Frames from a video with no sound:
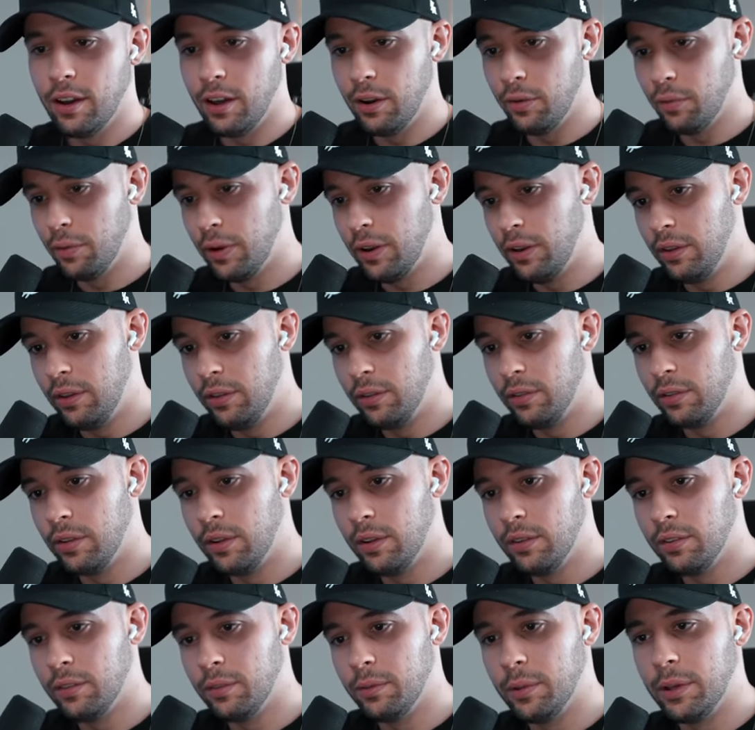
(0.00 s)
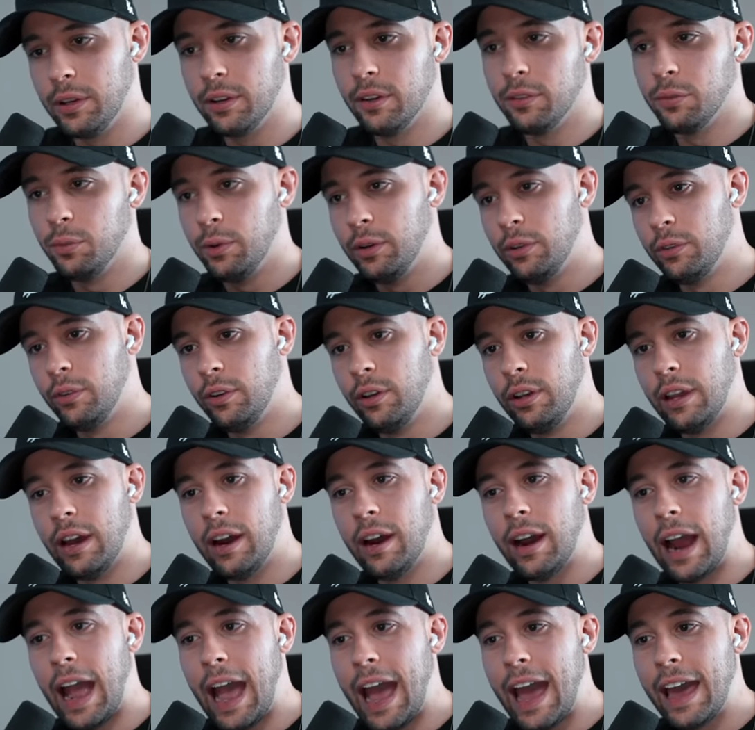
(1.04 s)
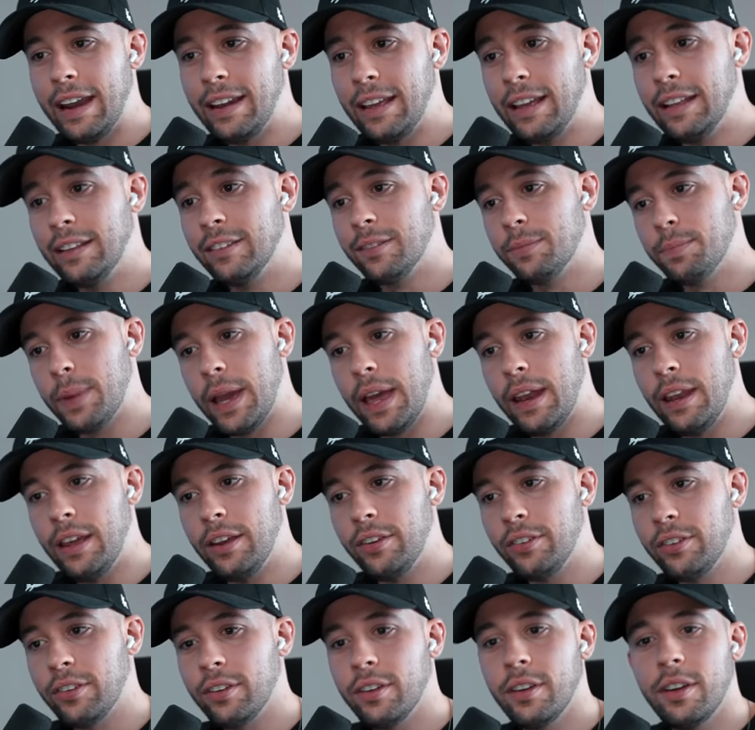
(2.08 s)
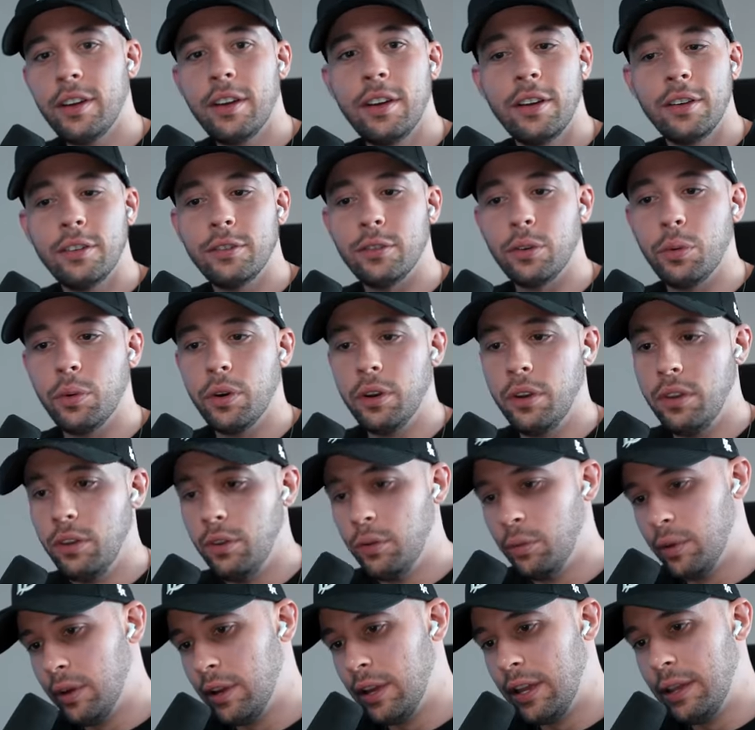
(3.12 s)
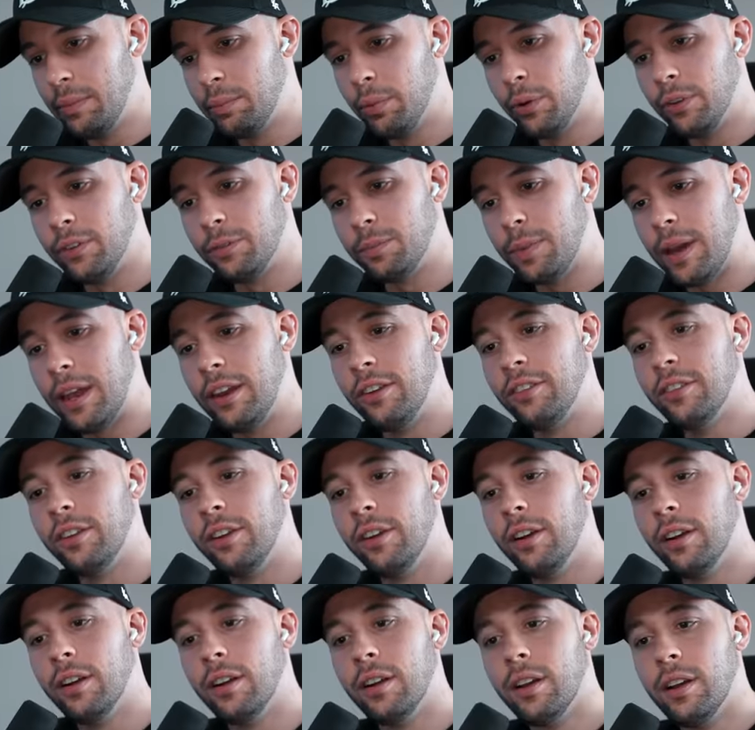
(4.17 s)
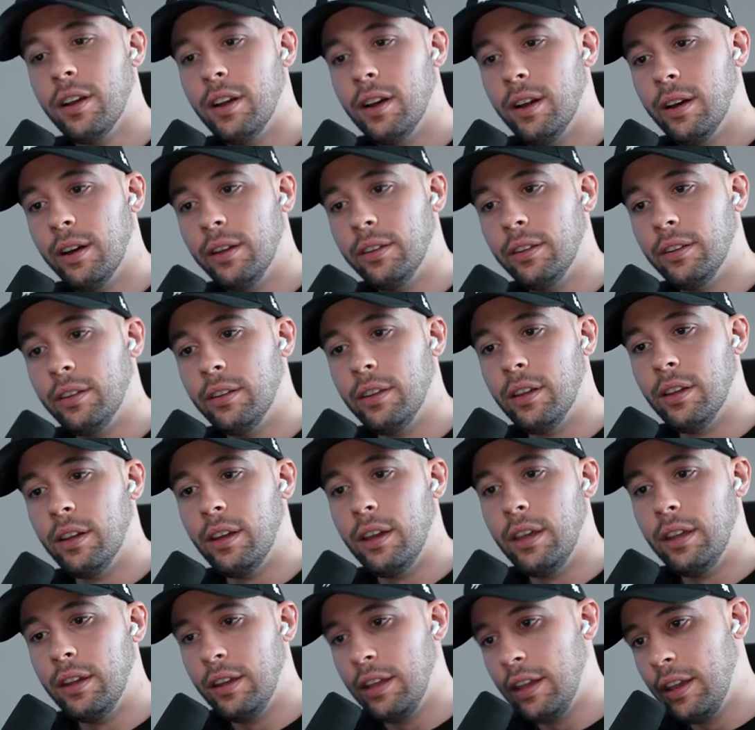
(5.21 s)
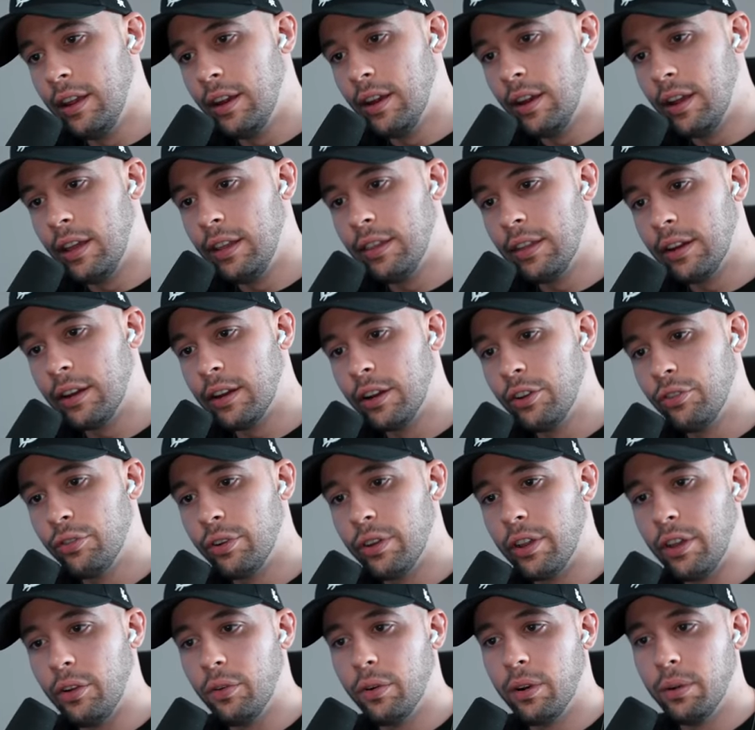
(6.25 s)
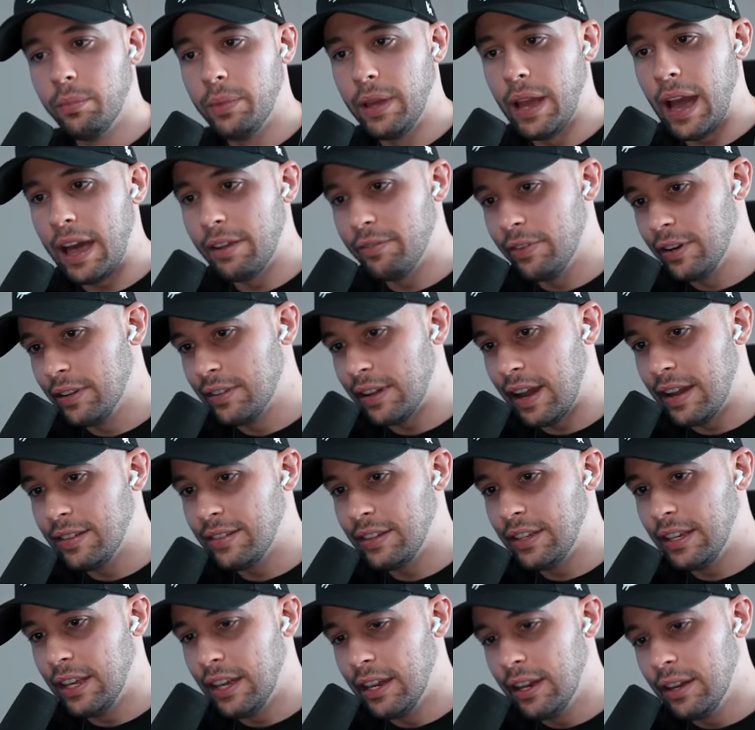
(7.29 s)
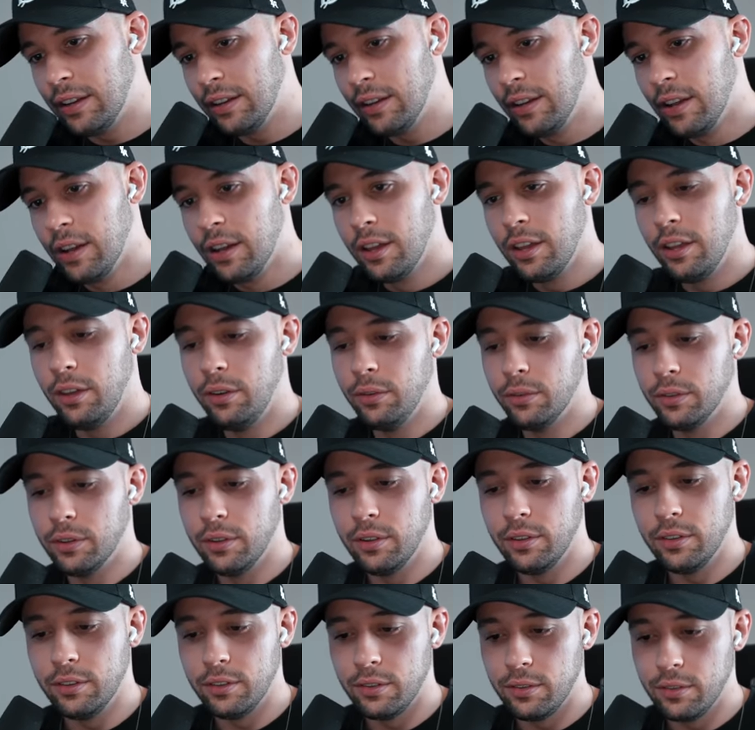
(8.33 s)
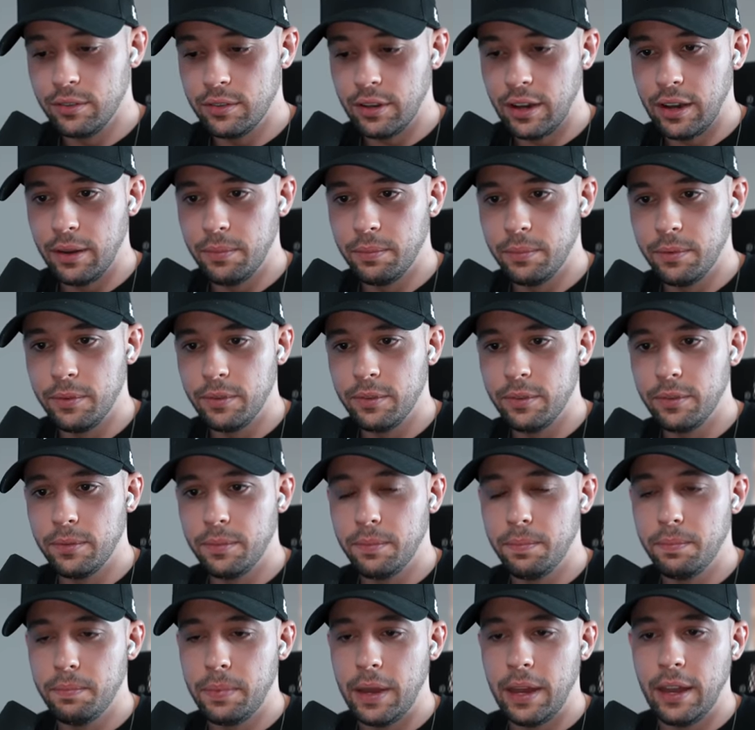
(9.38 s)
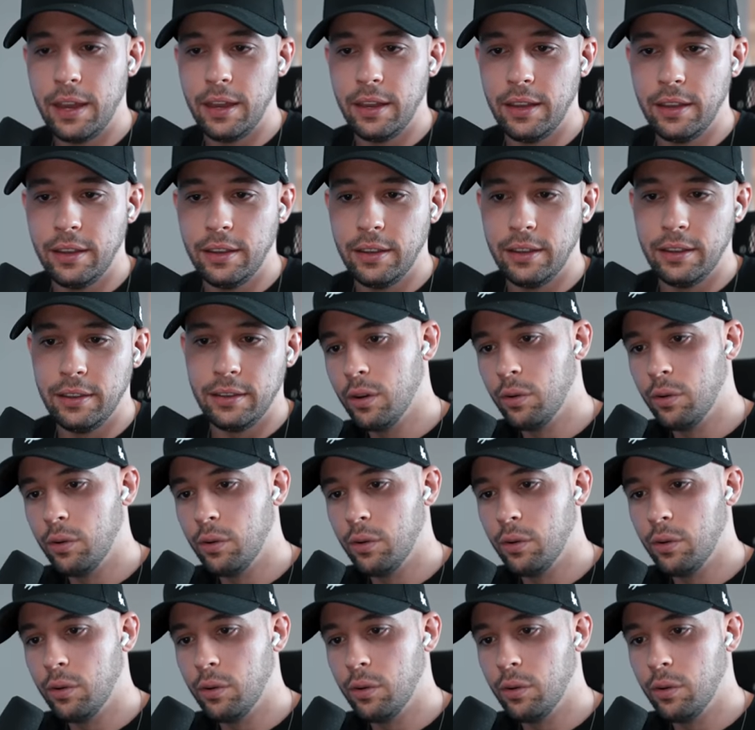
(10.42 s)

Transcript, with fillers: and when you, because we're doing our ad in Spanish, so when you want to input Spanish here, and in here in the country that you want to be advertising in, you want to type Spain.